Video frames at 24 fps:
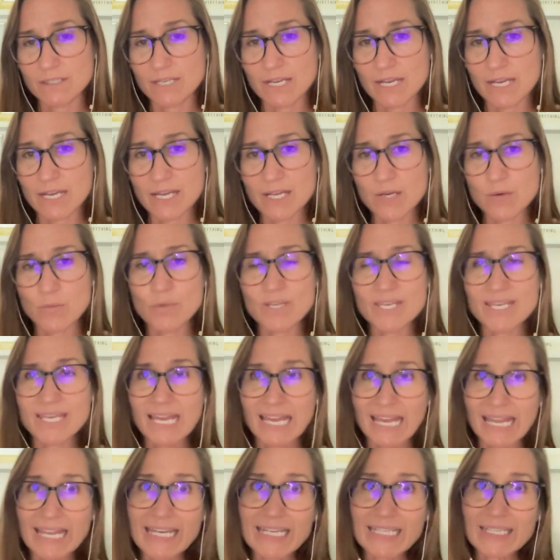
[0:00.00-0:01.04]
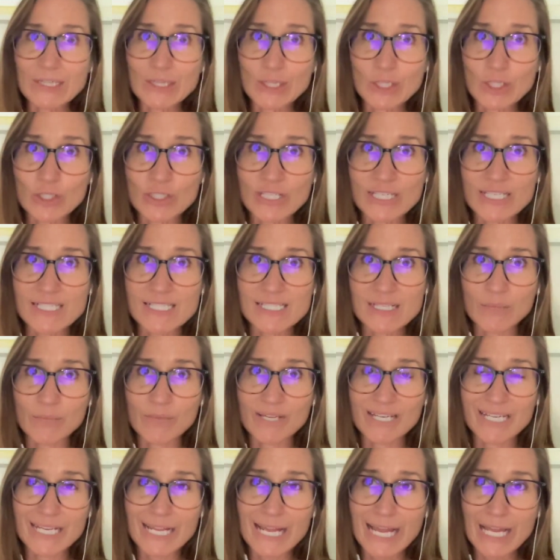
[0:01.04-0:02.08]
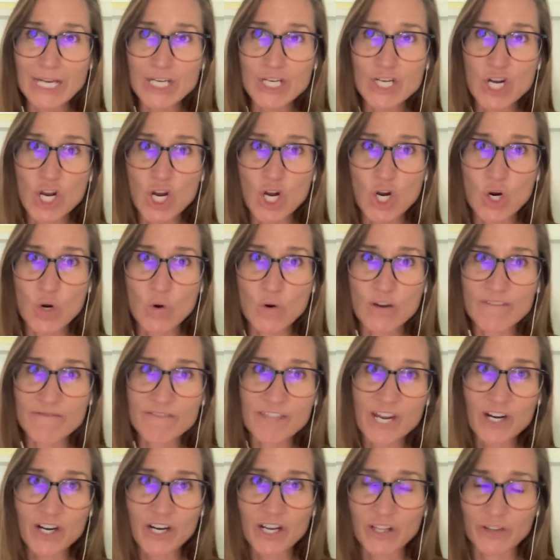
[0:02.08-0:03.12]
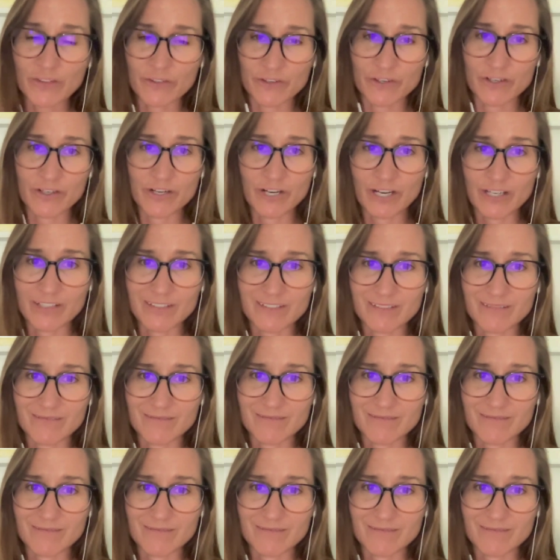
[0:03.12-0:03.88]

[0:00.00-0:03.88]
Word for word: Okay, we can't look at somebody and know if they are healthy or not.